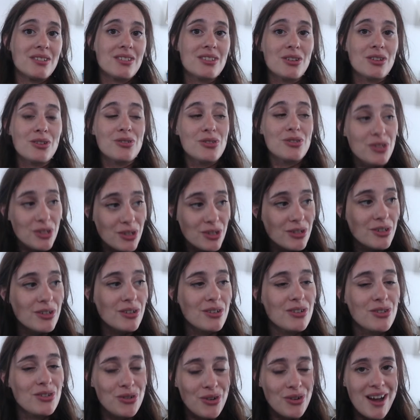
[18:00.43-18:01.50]
so do
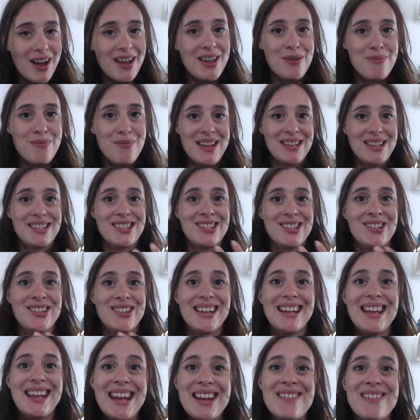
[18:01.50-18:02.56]
try your best to
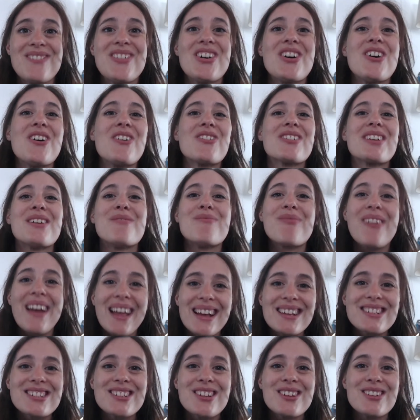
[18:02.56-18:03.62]
get involved and
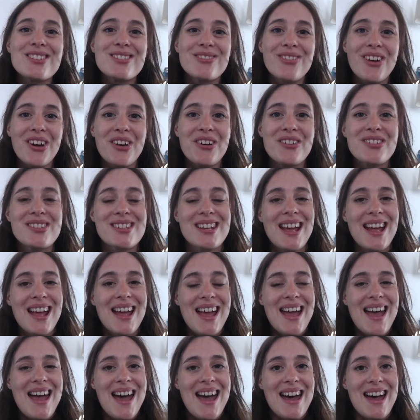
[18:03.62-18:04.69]
place those votes
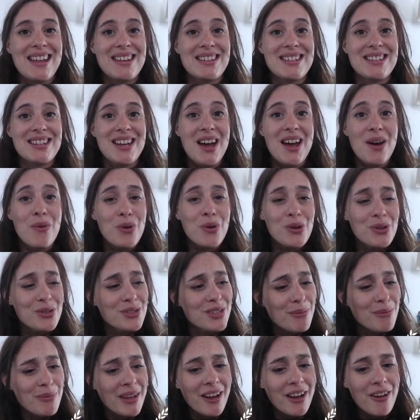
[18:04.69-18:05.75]
and watch
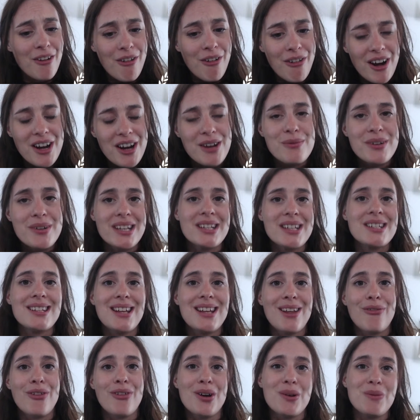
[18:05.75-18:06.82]
some incredible
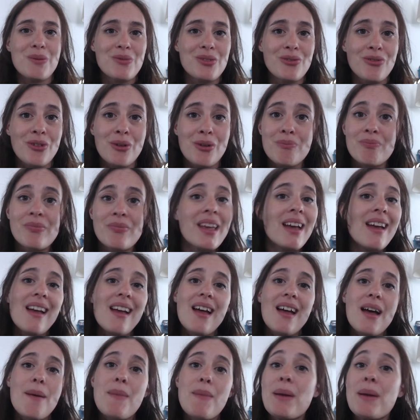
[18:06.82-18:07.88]
indie films from
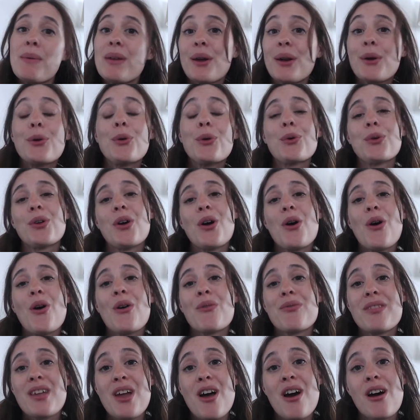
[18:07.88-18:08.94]
maybe a corner
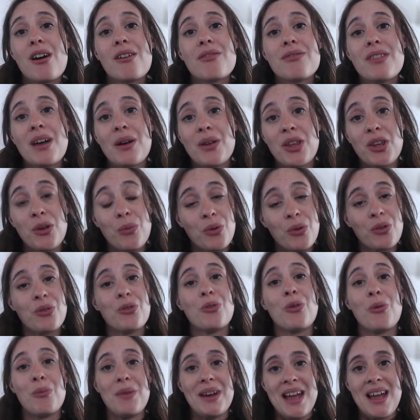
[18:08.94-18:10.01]
of the earth that you wouldn't
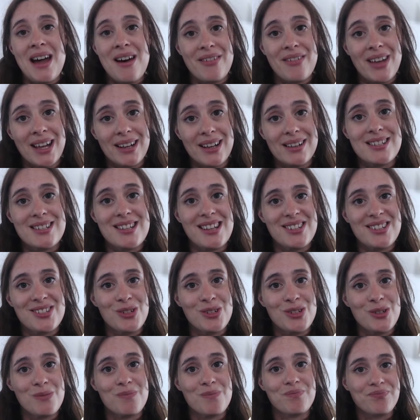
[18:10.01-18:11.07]
normally have access to.